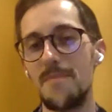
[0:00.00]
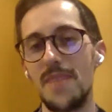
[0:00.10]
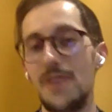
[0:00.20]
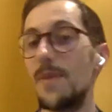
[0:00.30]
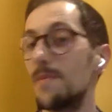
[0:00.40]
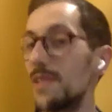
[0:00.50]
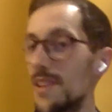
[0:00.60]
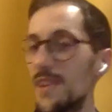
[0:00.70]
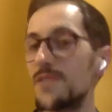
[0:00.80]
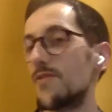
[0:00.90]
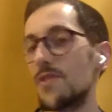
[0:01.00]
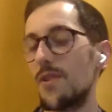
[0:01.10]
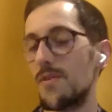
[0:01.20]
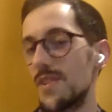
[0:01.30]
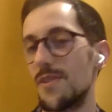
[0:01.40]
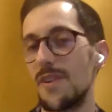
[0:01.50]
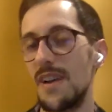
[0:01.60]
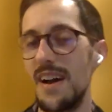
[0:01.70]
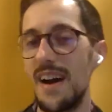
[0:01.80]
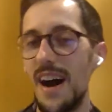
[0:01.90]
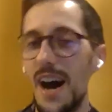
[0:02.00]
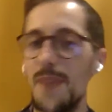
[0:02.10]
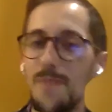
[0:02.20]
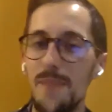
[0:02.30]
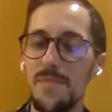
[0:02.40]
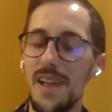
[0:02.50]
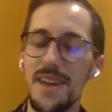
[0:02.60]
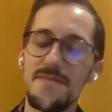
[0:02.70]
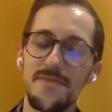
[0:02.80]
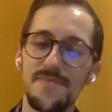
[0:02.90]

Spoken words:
that you maybe learned over your life?